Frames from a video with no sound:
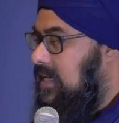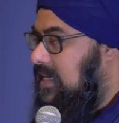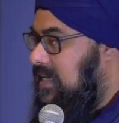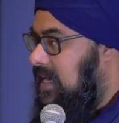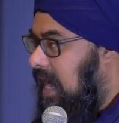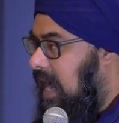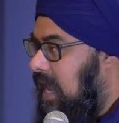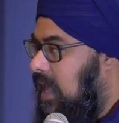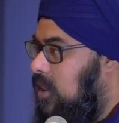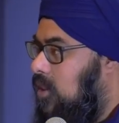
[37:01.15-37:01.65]
the
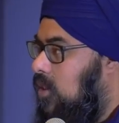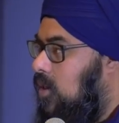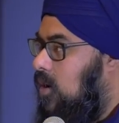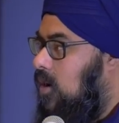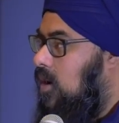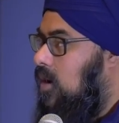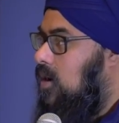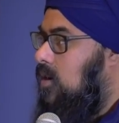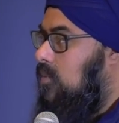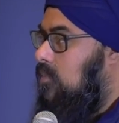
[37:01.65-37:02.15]

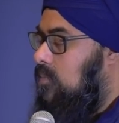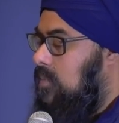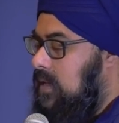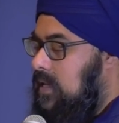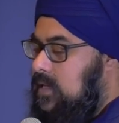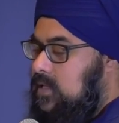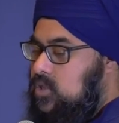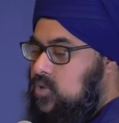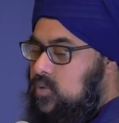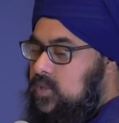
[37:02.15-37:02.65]
dialogue
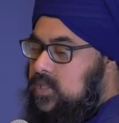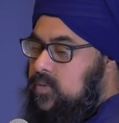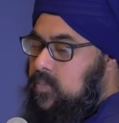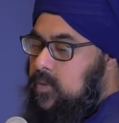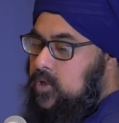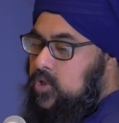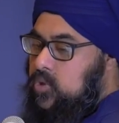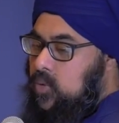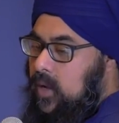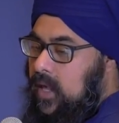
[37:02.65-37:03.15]
begins with
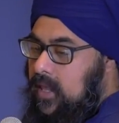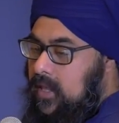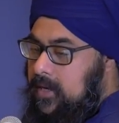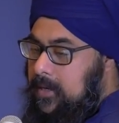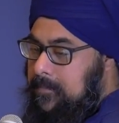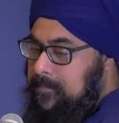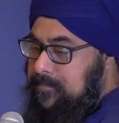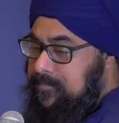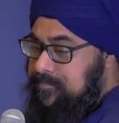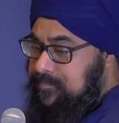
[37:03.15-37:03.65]

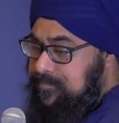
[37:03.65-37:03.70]
spirituality.